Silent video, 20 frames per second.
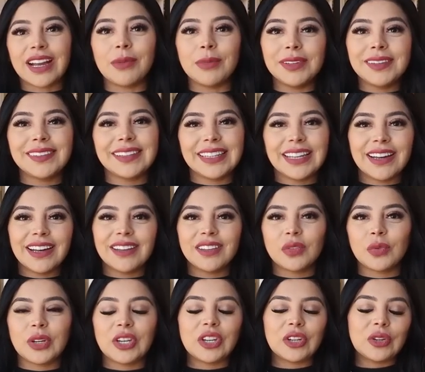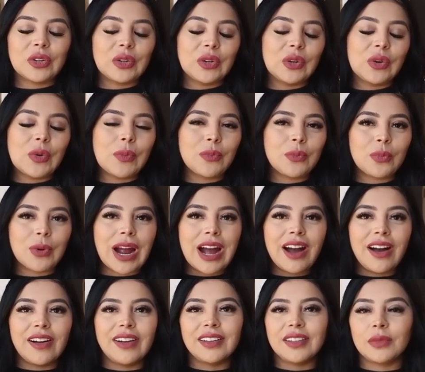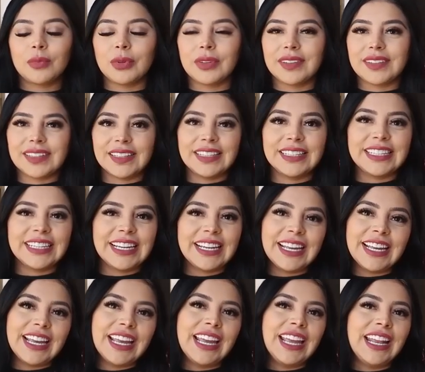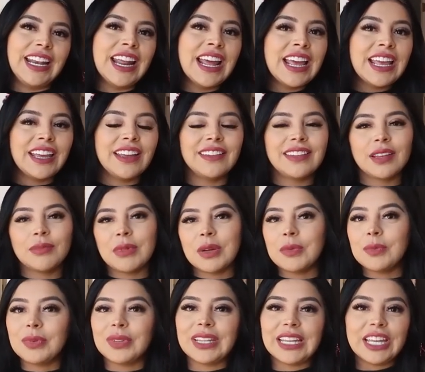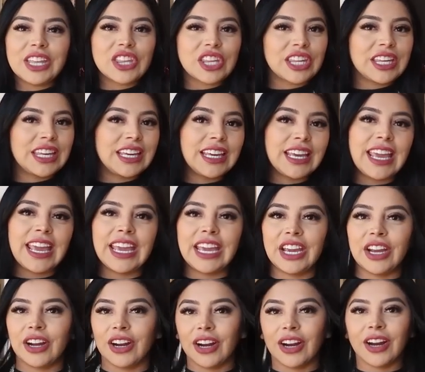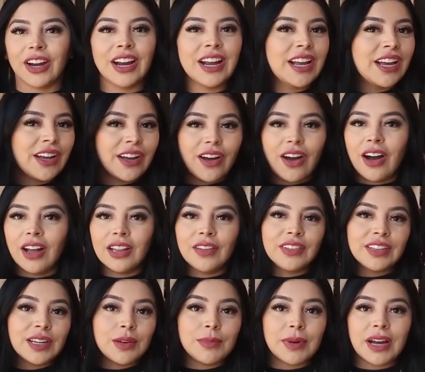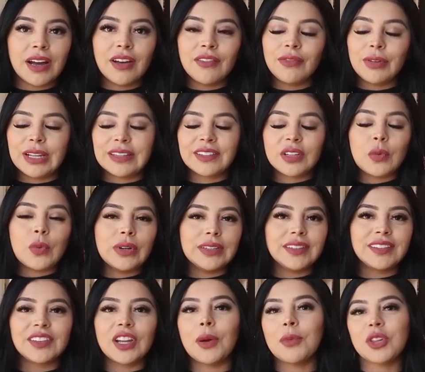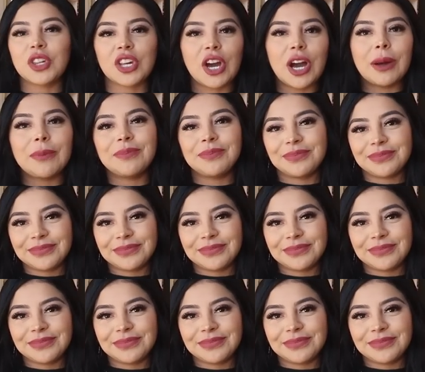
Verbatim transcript: Come and see us. We do brows, Brazilian, intimate bleaching, hair, all of the above. It's a one-stop shop.